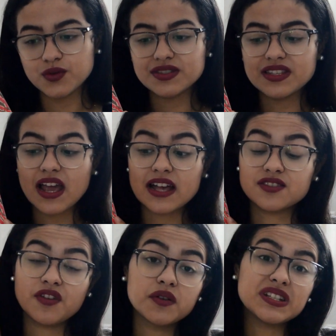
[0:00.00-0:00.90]
you see as
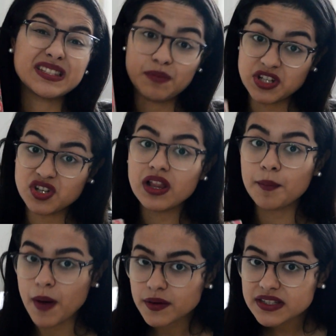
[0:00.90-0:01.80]
very special
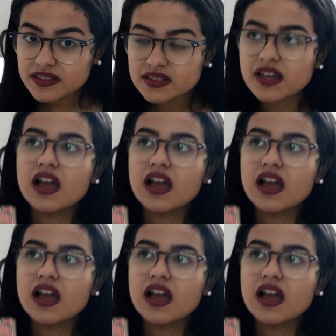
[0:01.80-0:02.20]
about it.